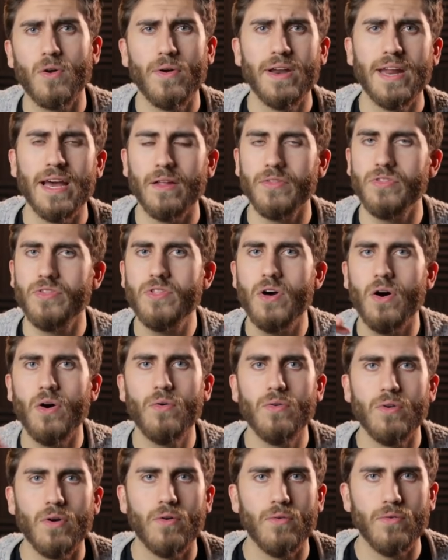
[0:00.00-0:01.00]
going hell.
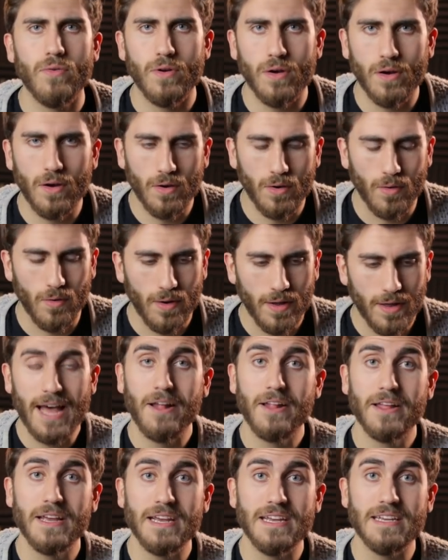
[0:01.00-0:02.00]
No, no, no.
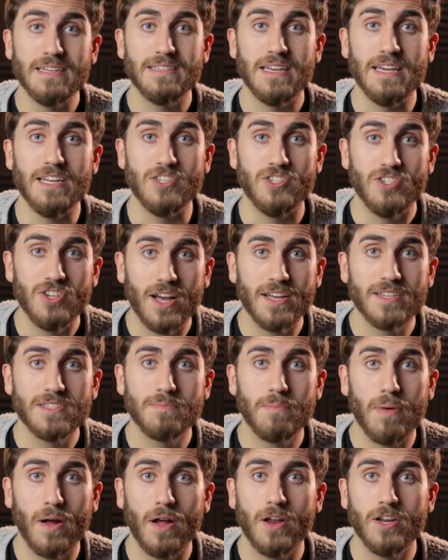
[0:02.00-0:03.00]
Hell is a
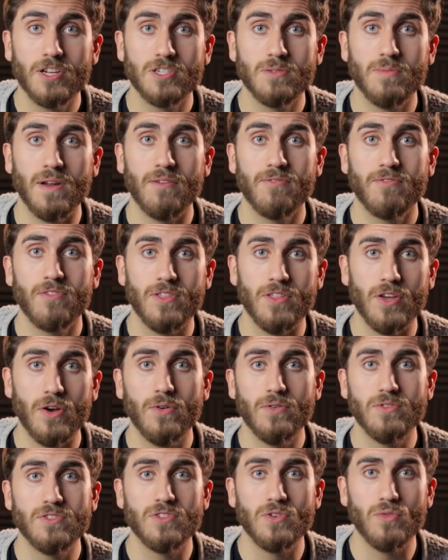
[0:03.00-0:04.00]
just punishment for
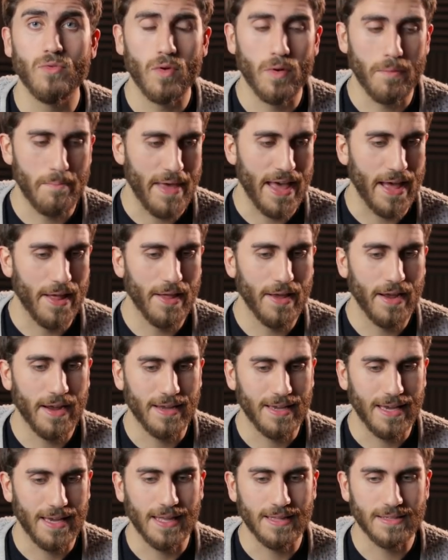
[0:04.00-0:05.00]
those who rebel
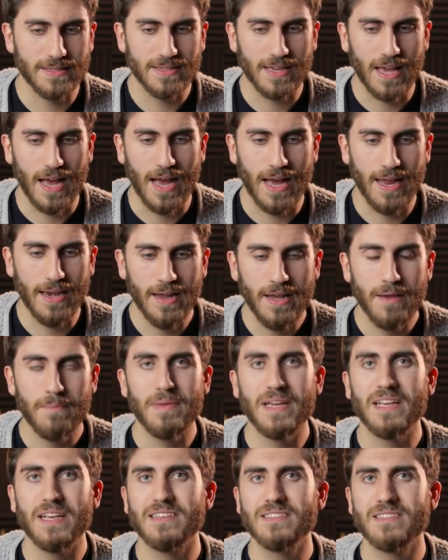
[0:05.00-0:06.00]
against God
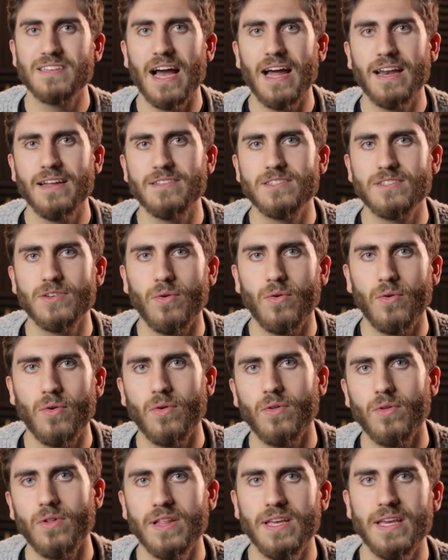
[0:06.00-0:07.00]
because God is so
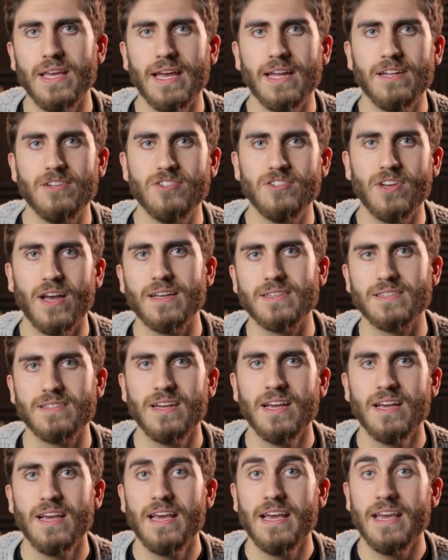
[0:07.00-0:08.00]
holy and just.
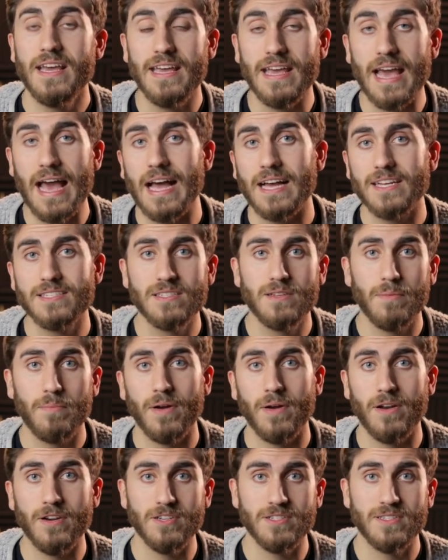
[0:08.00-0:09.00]
He has to
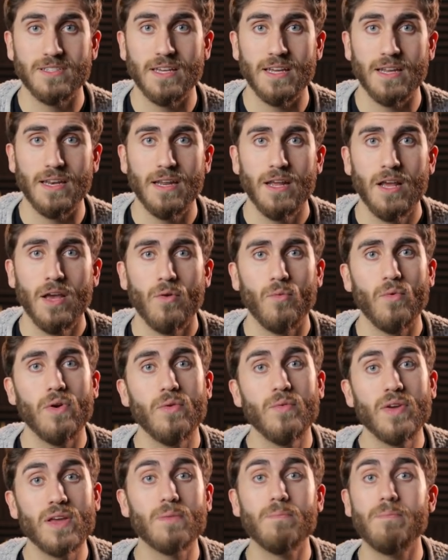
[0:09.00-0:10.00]
punish sin.
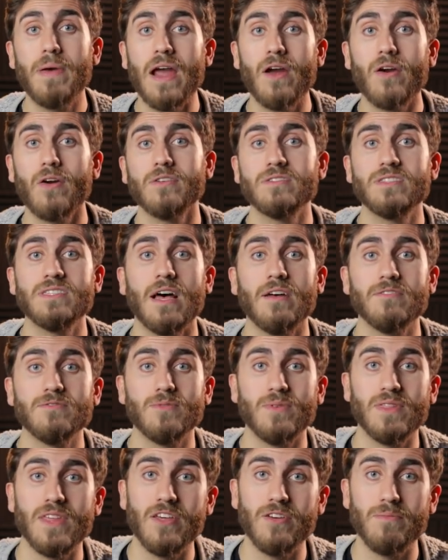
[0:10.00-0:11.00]
When we compare ourselves
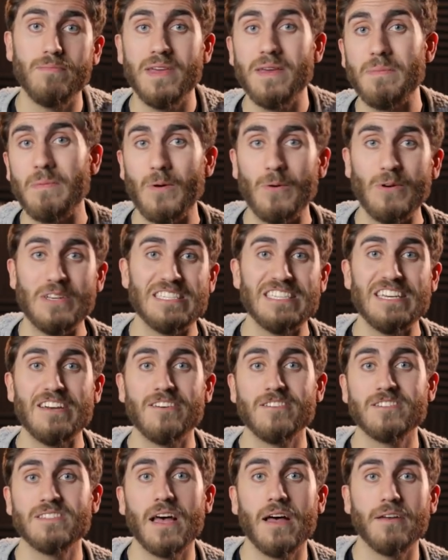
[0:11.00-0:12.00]
with other people, we see
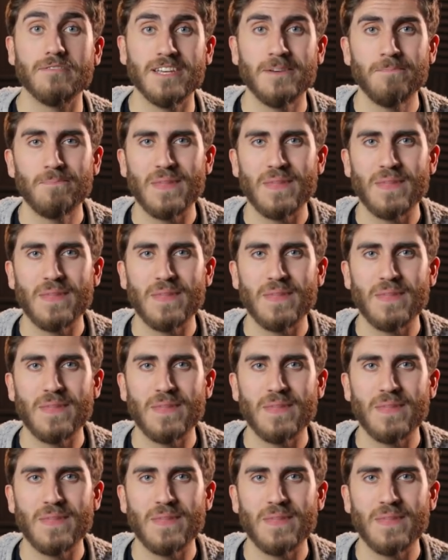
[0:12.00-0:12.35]
ourselves